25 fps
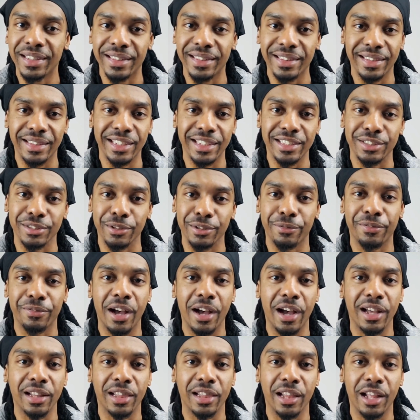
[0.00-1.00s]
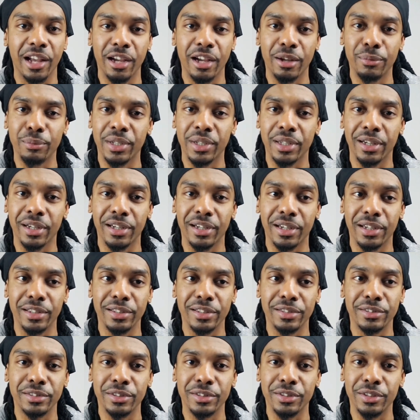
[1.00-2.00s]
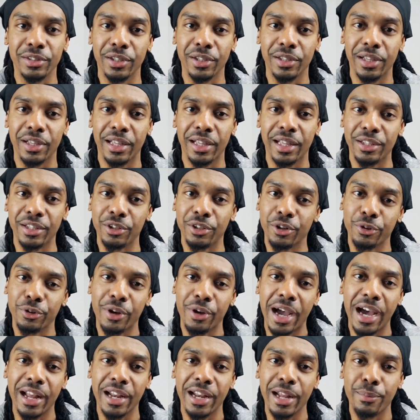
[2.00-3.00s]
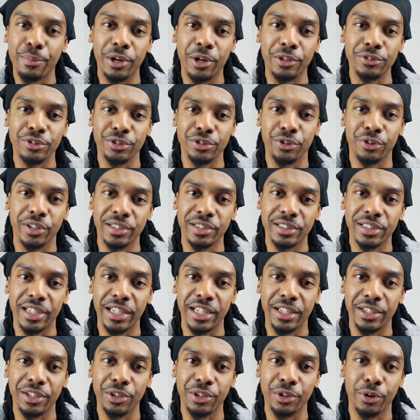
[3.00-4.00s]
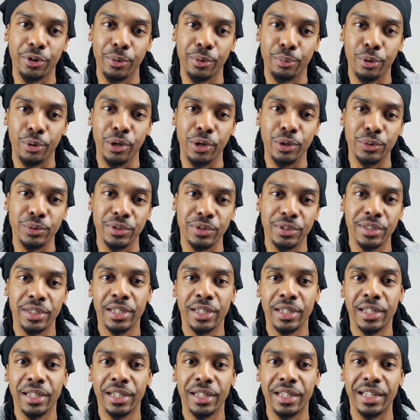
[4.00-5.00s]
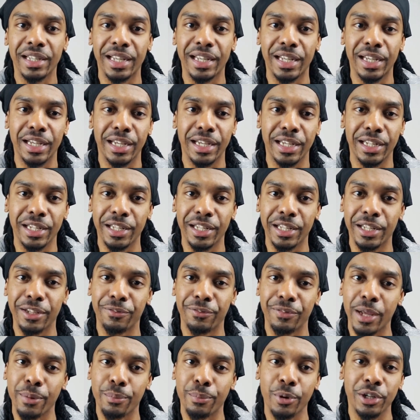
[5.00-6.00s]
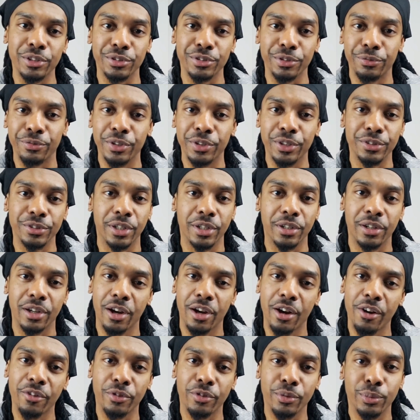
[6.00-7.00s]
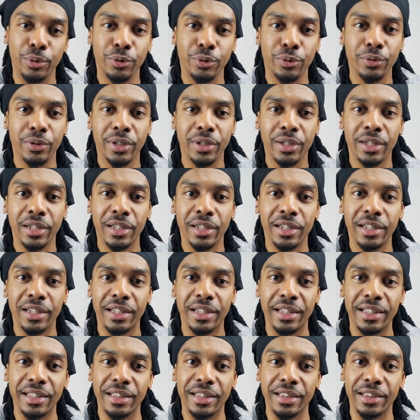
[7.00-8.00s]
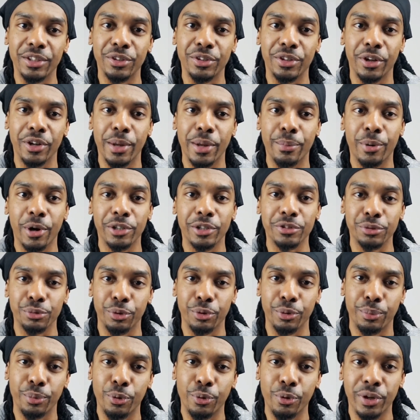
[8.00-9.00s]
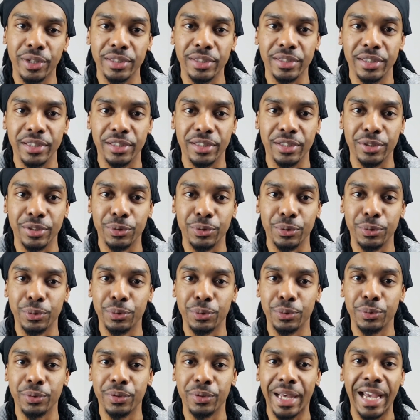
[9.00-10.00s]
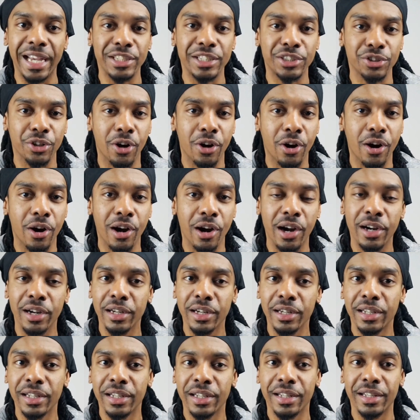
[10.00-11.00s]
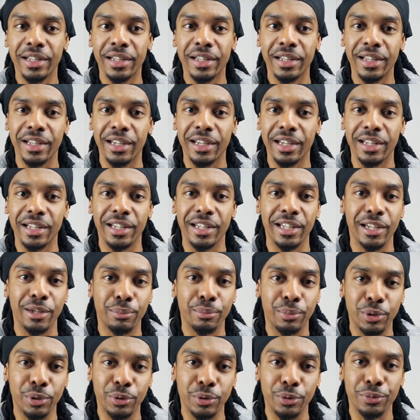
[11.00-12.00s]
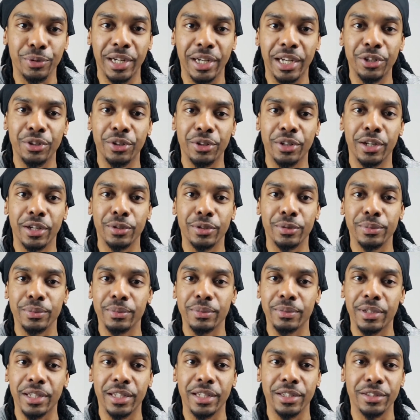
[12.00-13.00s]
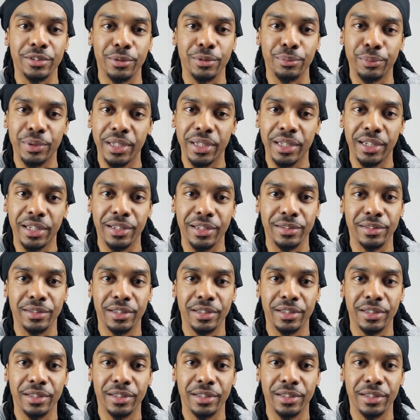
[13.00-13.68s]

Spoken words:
it's a fine line, because you don't know how that person's going to take your approach. And if that person feels uncomfortable, that person reports it to HR, and then boom, there you go, and some BS.